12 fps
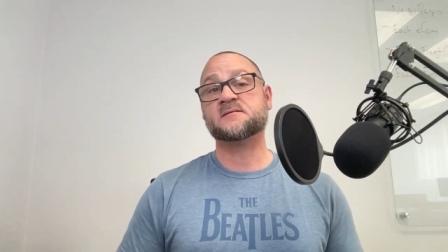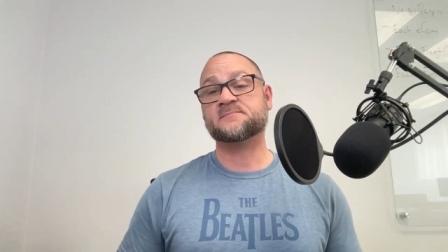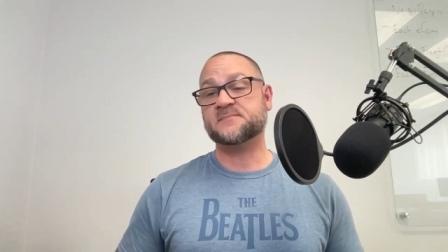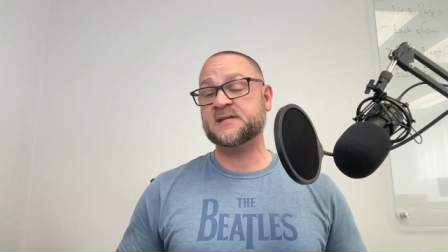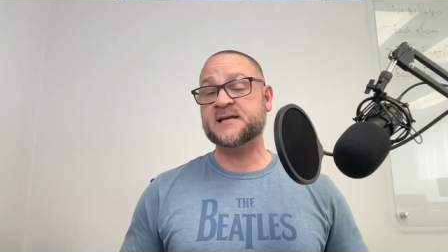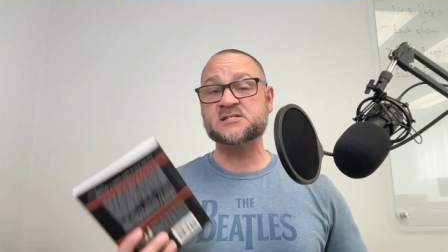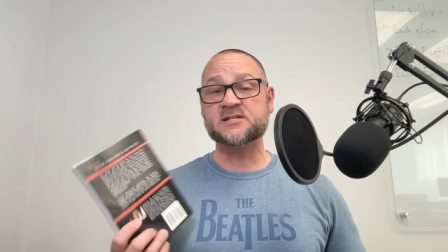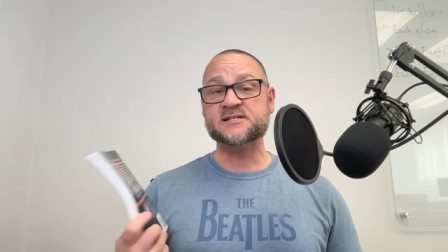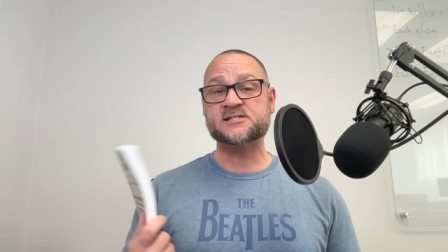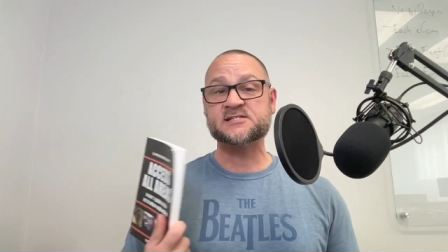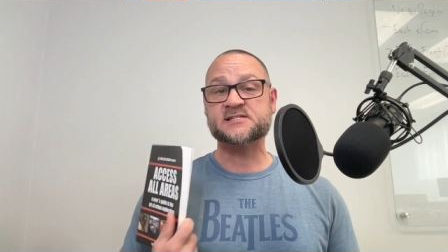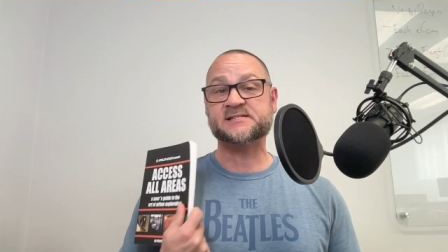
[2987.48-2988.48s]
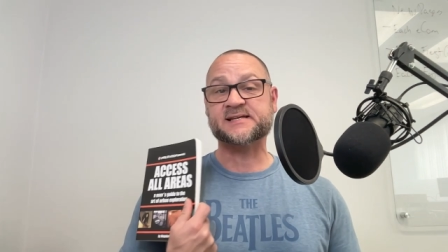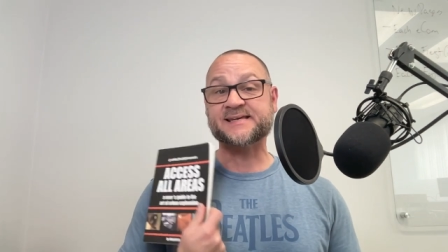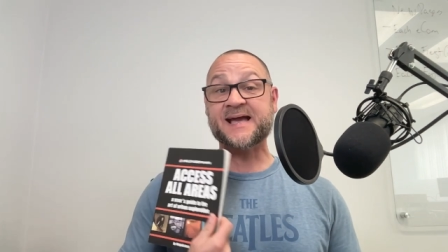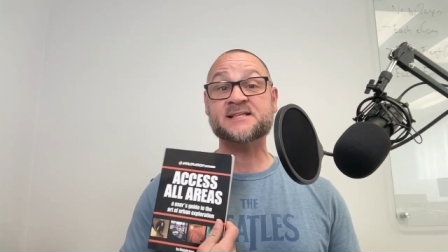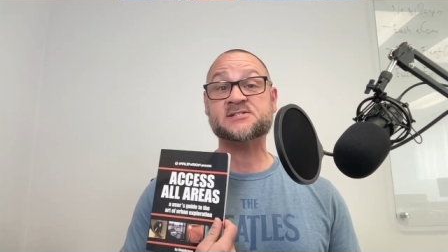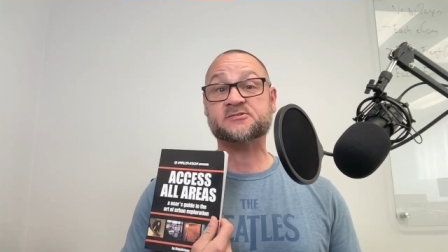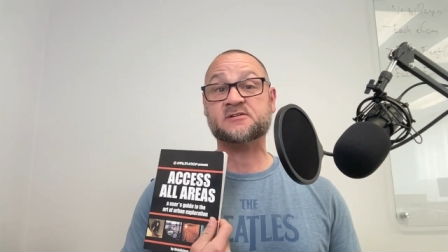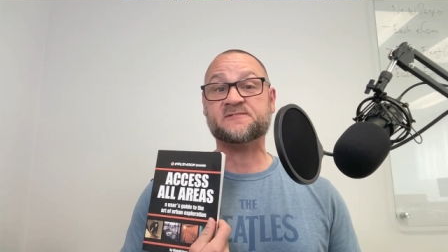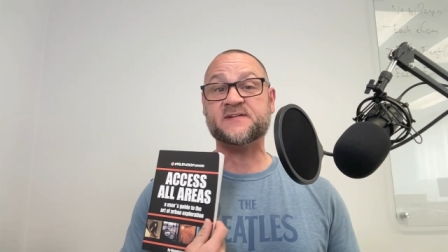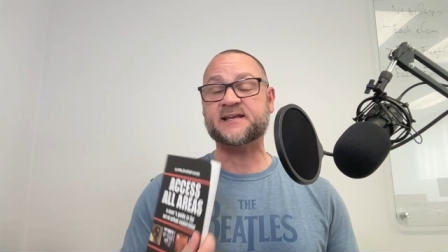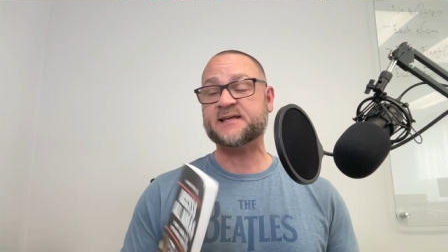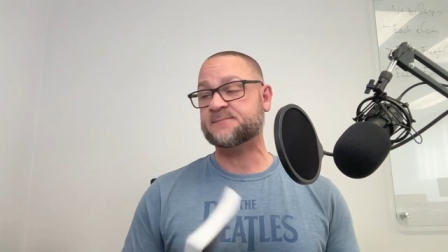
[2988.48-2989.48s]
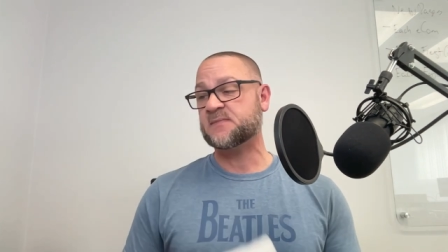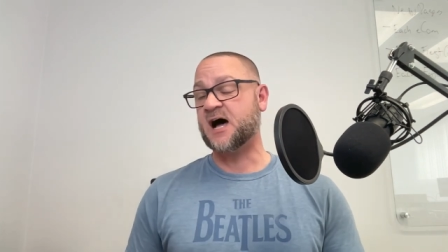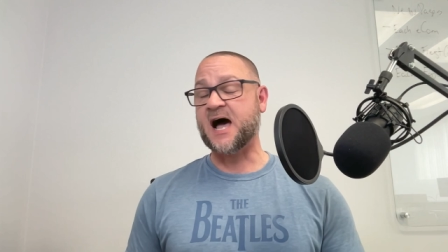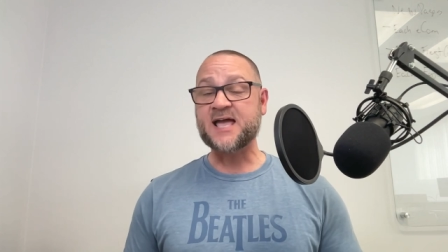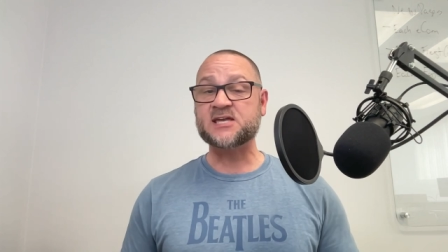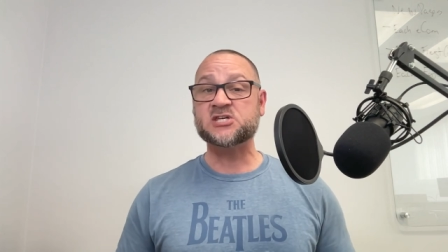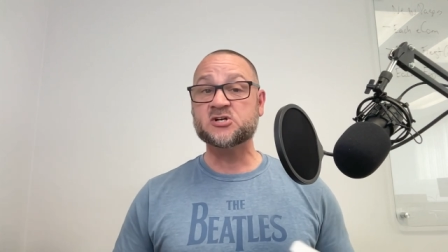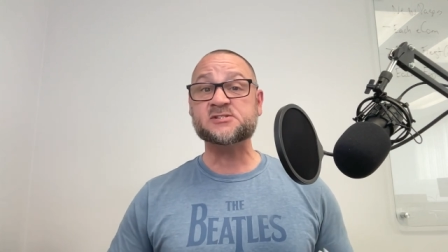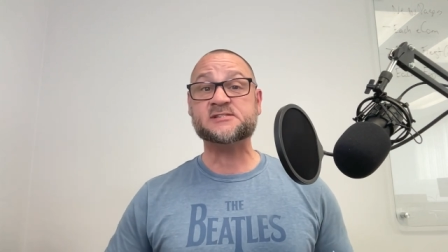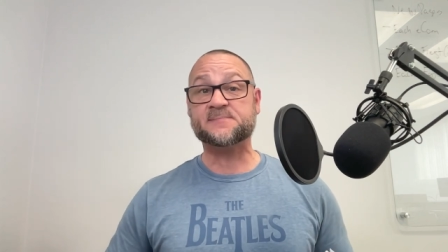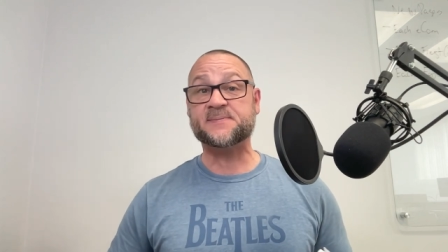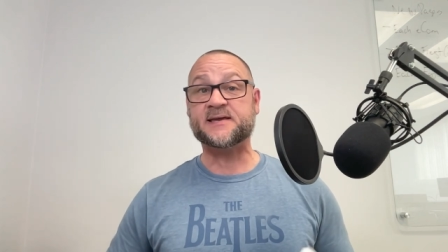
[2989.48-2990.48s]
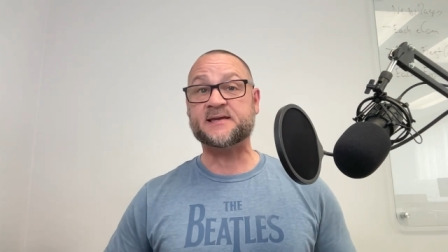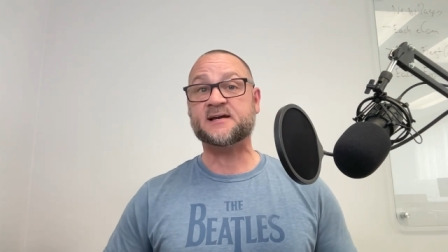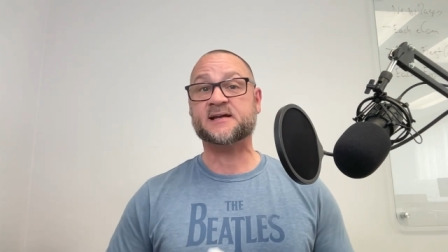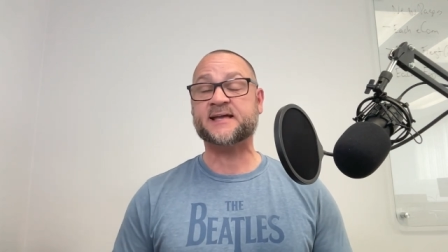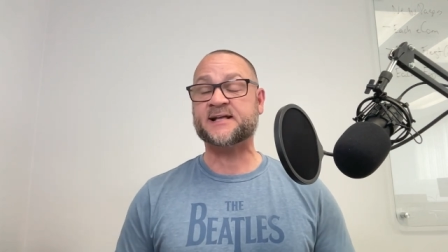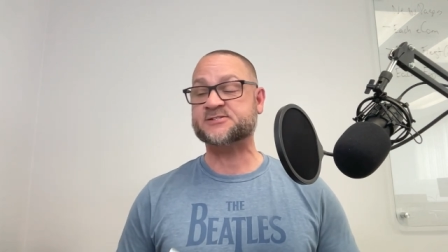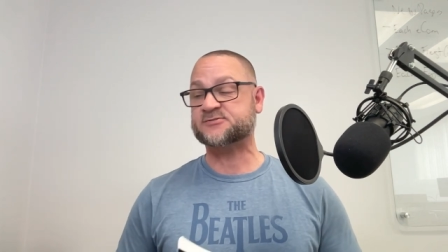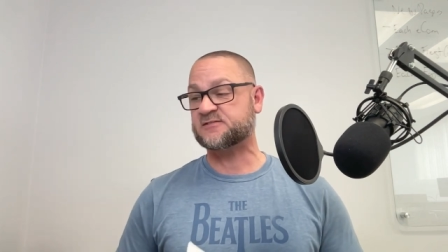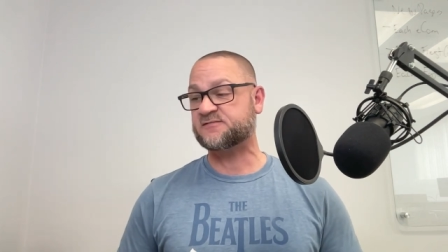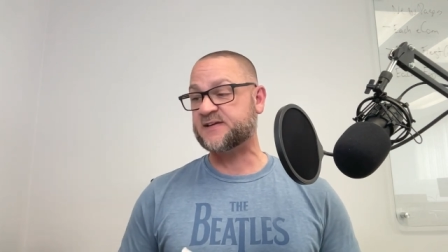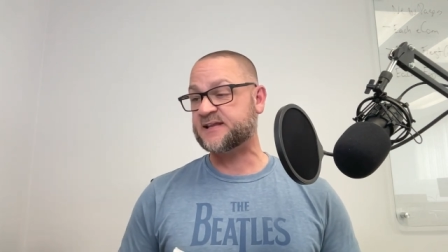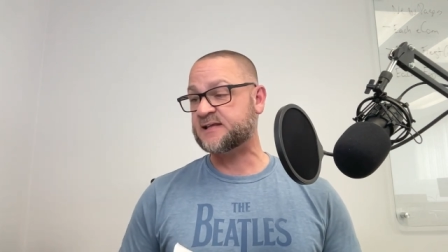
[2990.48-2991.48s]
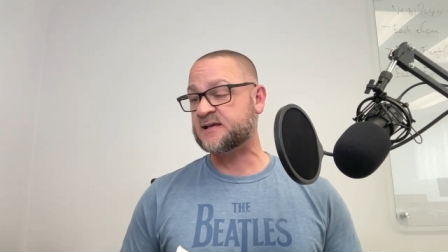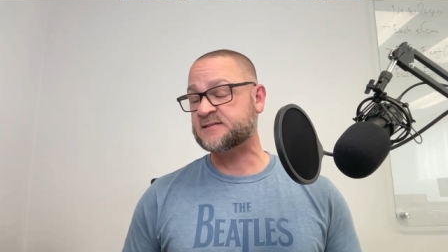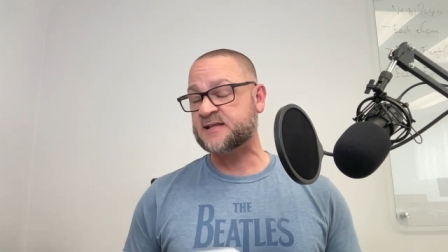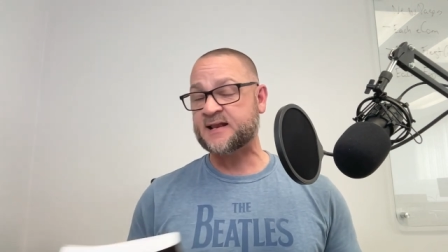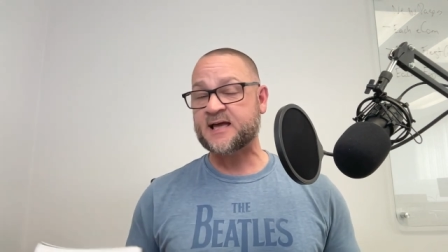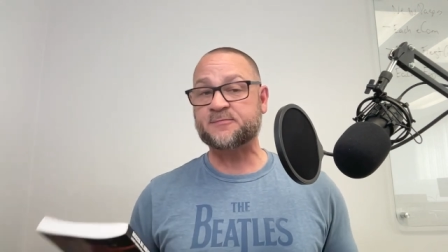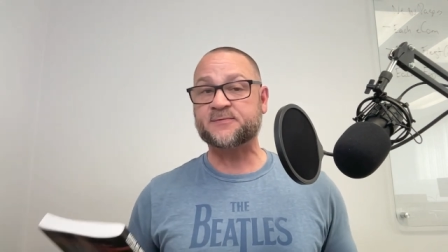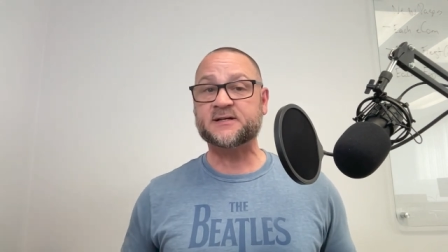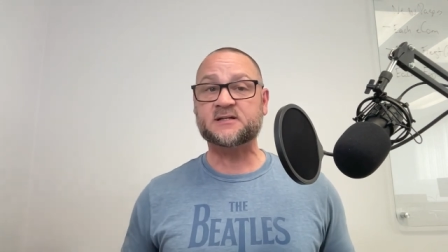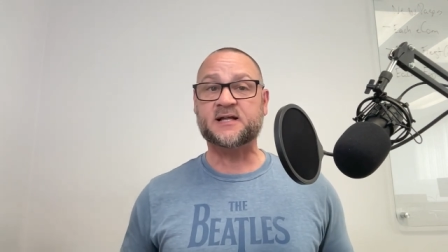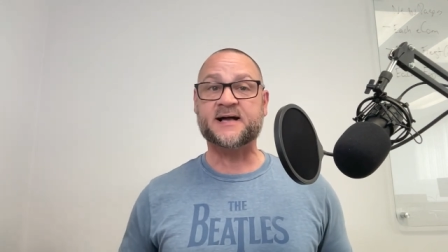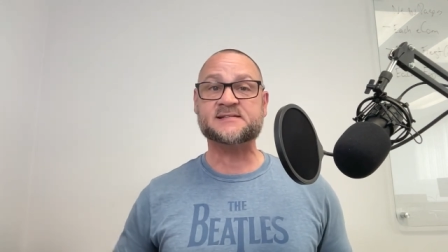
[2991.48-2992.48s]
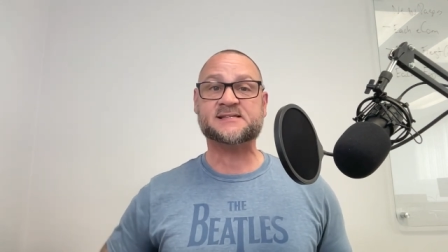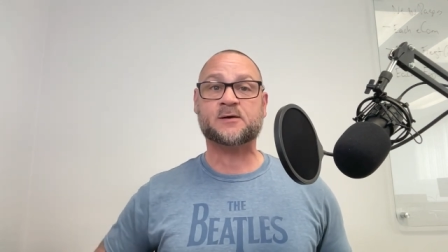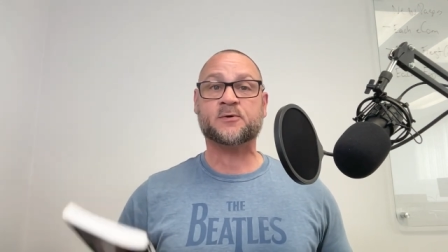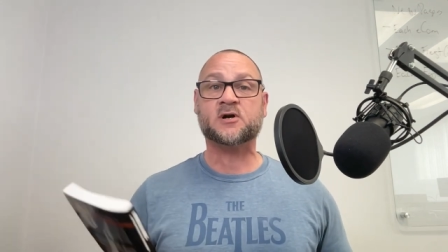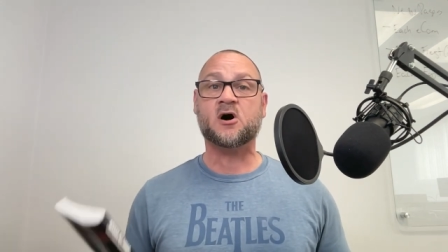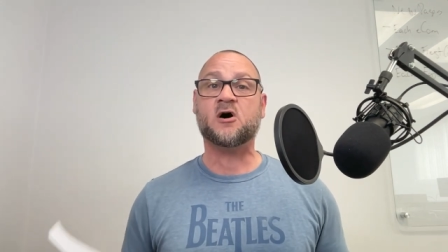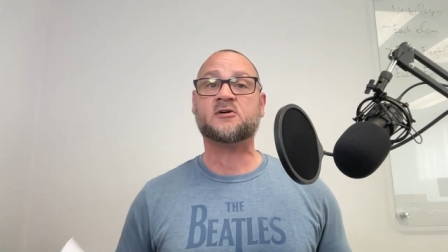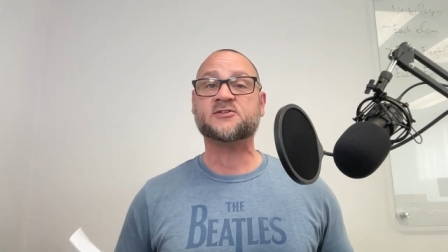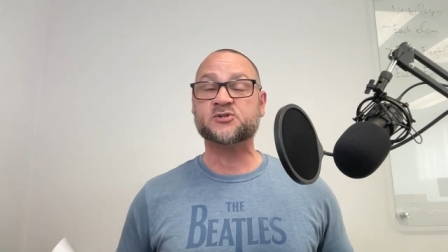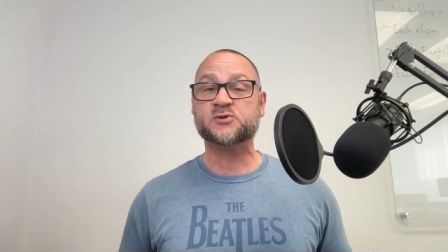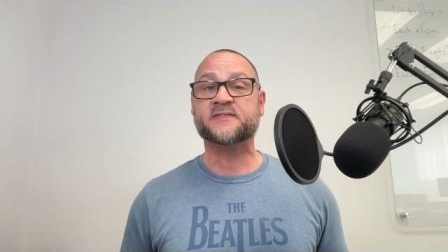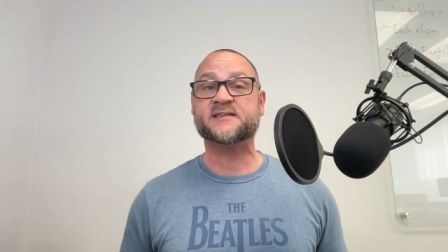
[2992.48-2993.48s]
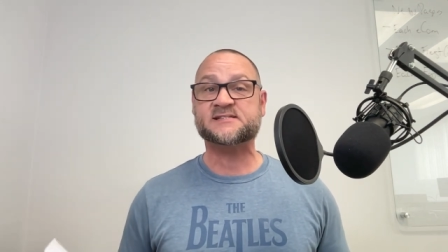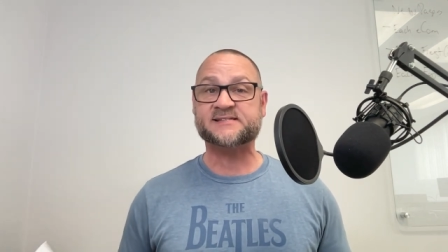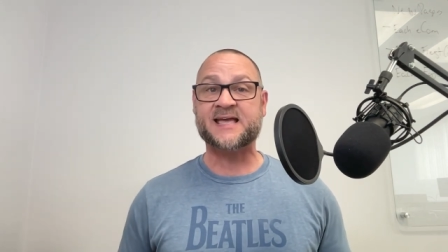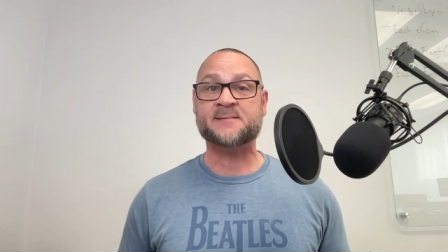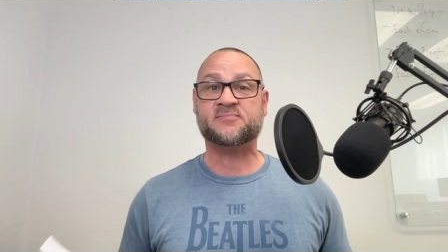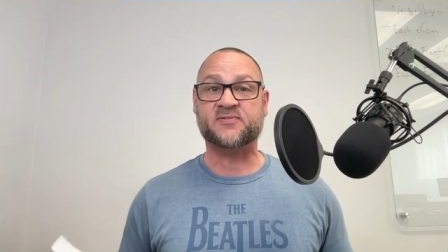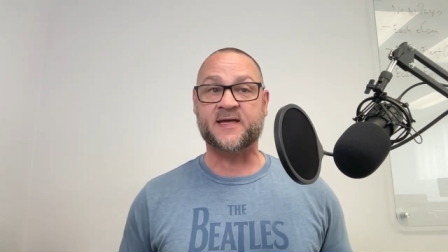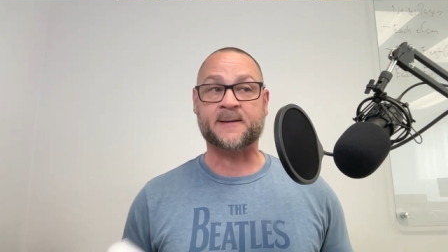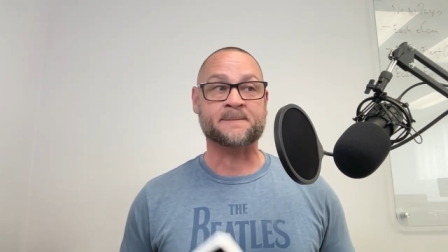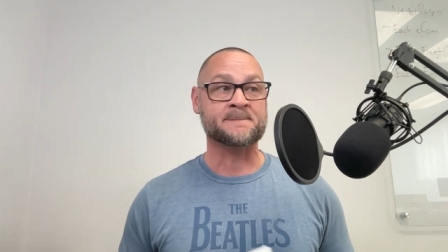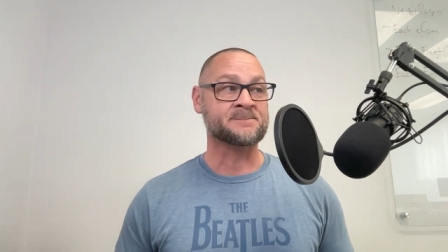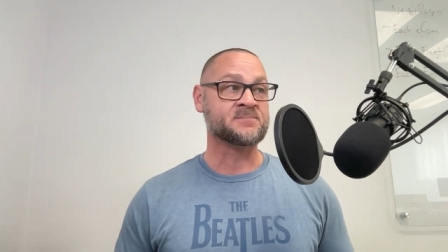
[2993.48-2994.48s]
Ninjalicious is against graffiti. I used to be against graffiti, and then I realized that we're all doing the same thing.